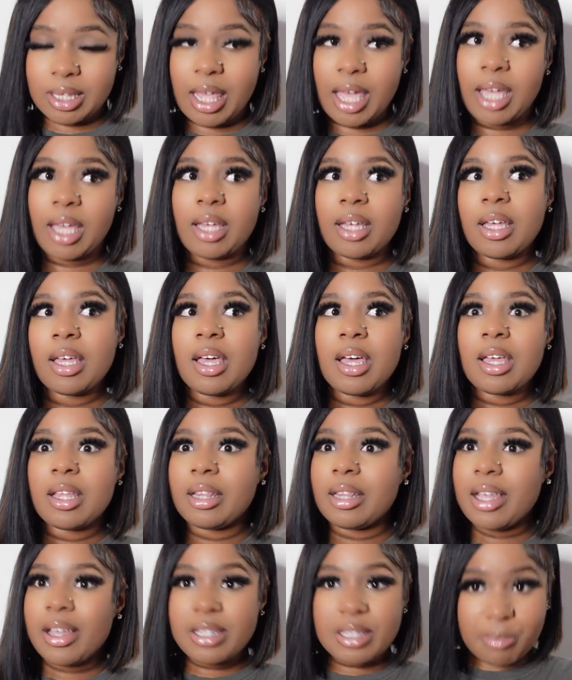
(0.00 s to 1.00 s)
Like,
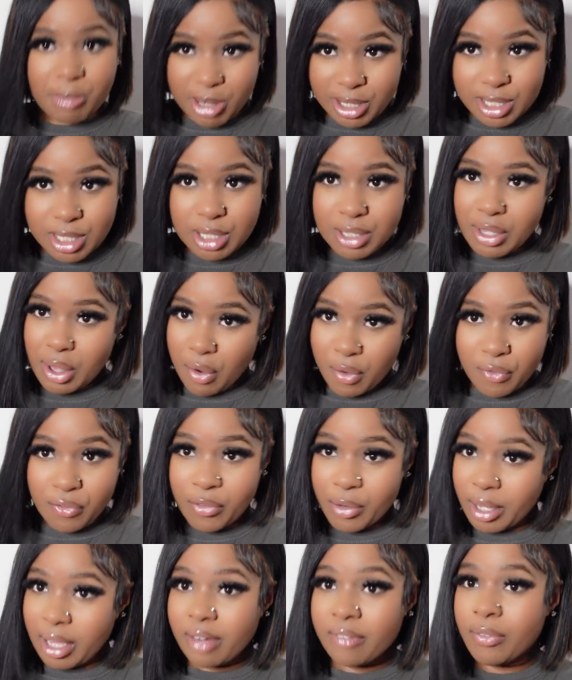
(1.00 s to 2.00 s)
let's be so
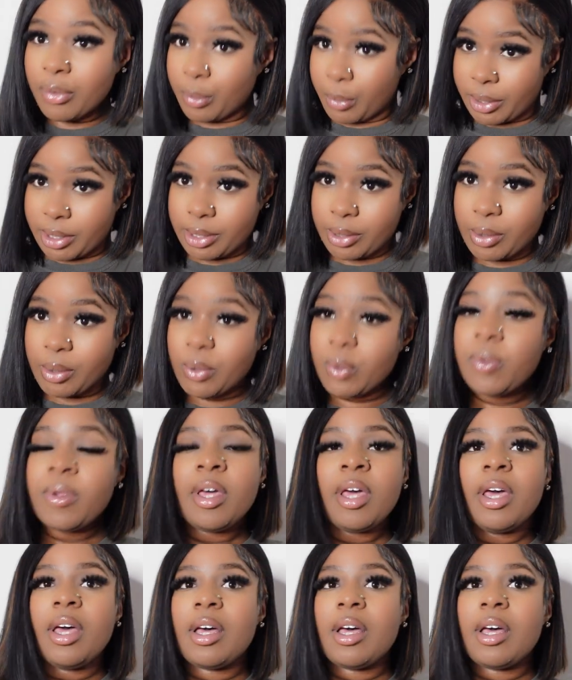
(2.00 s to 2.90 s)
freaking for real.